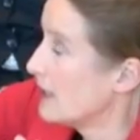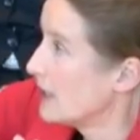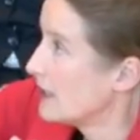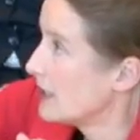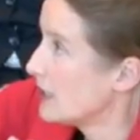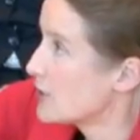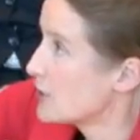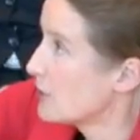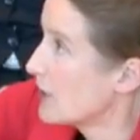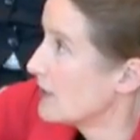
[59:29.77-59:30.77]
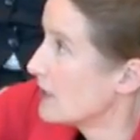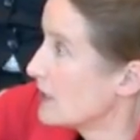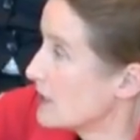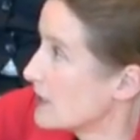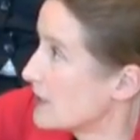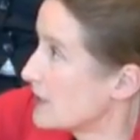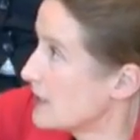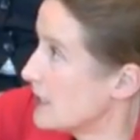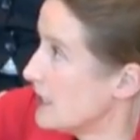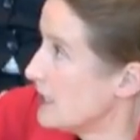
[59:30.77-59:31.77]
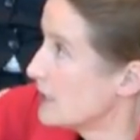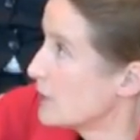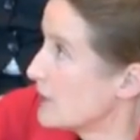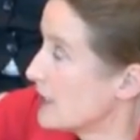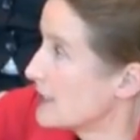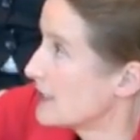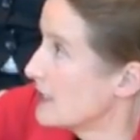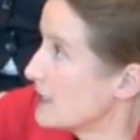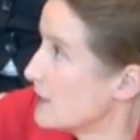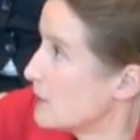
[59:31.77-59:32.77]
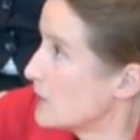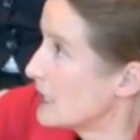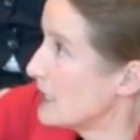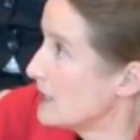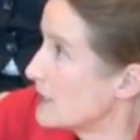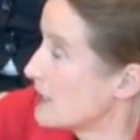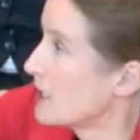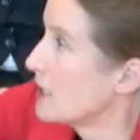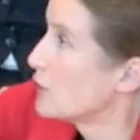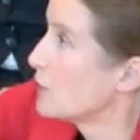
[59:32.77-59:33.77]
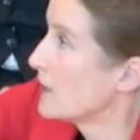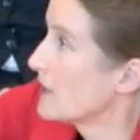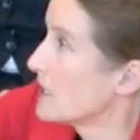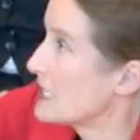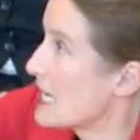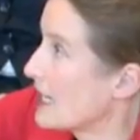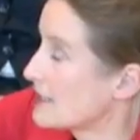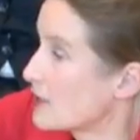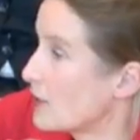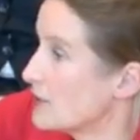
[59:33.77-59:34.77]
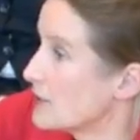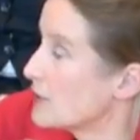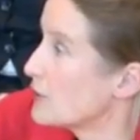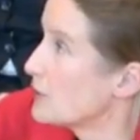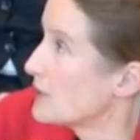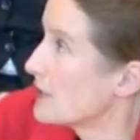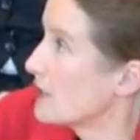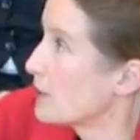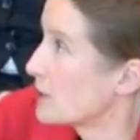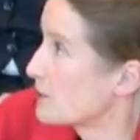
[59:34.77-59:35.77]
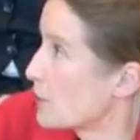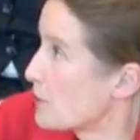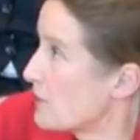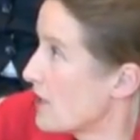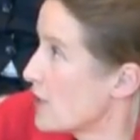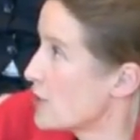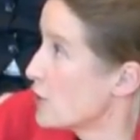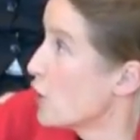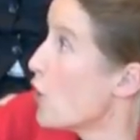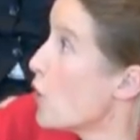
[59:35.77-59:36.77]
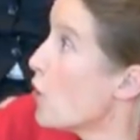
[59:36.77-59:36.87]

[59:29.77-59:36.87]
and the issue under Article 13 to the extent it pertains to whether a tax constitutes an expropriation